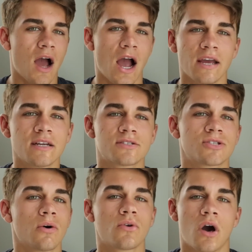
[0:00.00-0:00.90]
I get
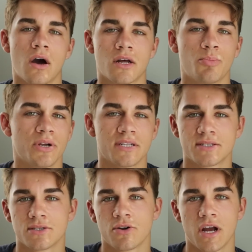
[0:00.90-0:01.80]
so caught up in
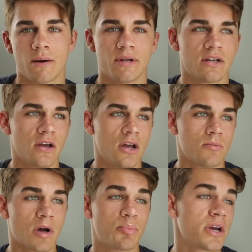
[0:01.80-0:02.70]
Instagram and
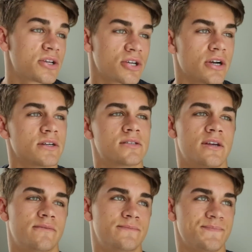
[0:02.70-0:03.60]
my pictures
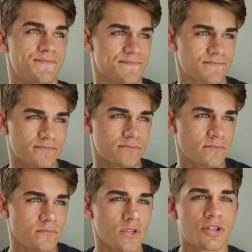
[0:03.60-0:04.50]
and
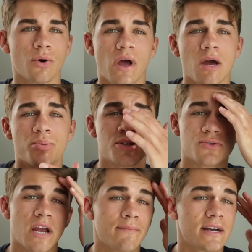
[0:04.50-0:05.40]
the way I
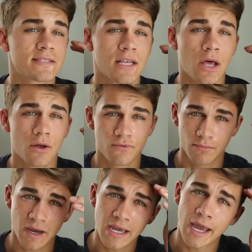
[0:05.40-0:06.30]
portray myself and
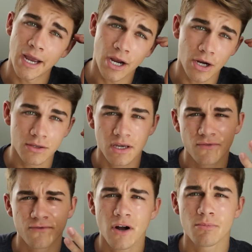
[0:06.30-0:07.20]
my hair and like
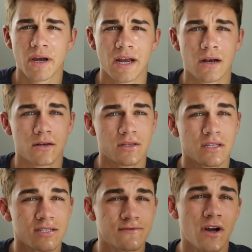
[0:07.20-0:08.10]
fuck my hair and
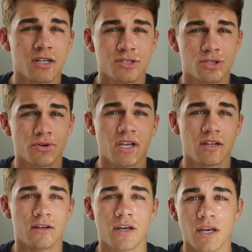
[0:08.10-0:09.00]
like this fucking
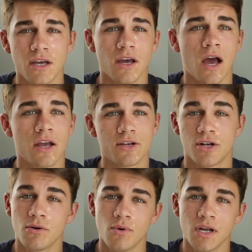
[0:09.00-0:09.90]
screen. You
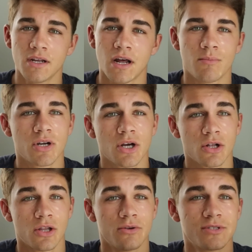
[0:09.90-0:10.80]
know what? I'm gonna
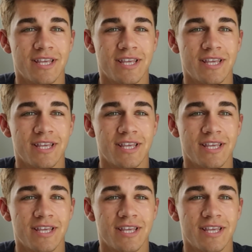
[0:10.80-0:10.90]
close